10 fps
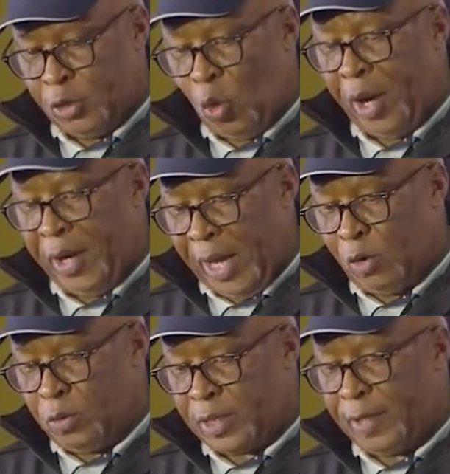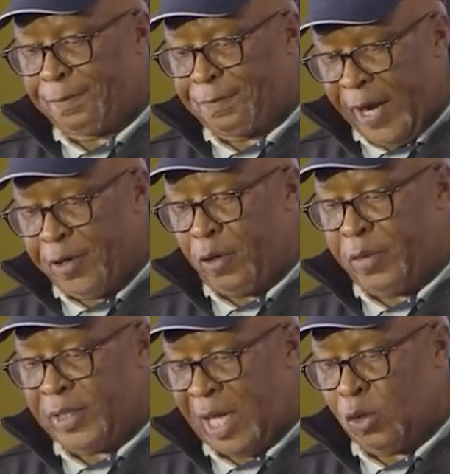to announce the final
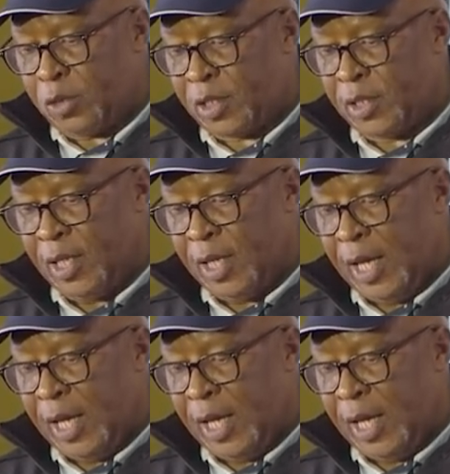results